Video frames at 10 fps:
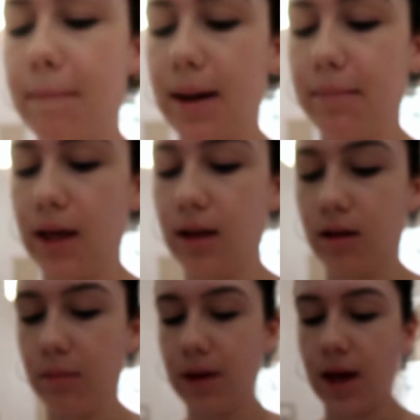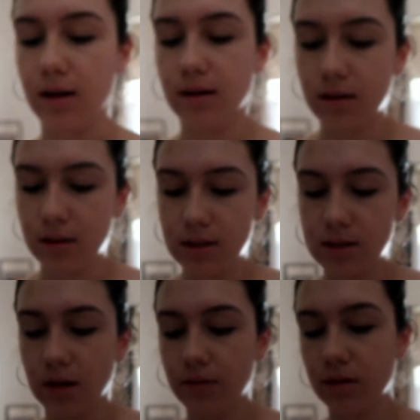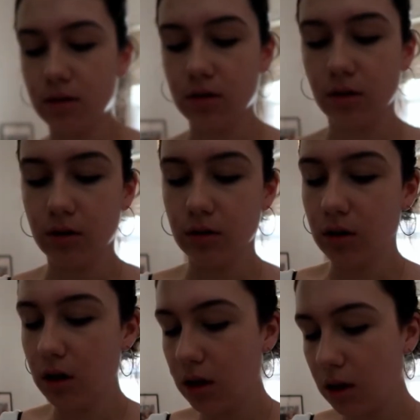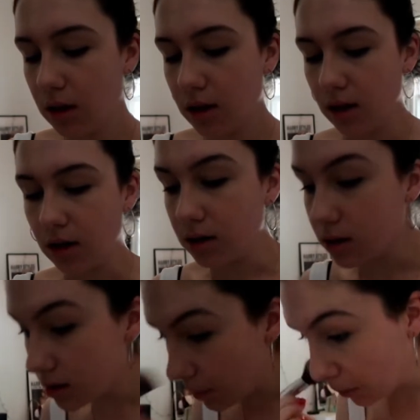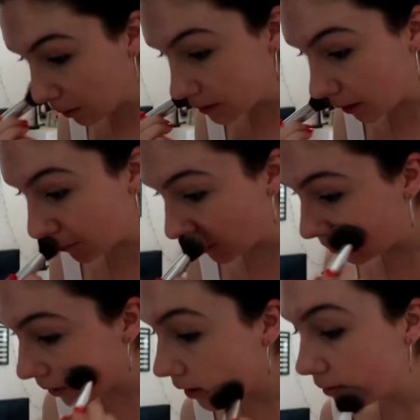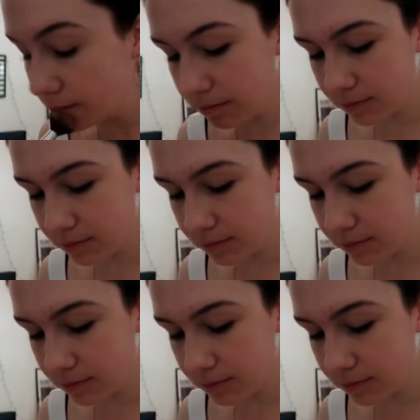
Matte Maker powder. This stuff is so good. I just put this everywhere.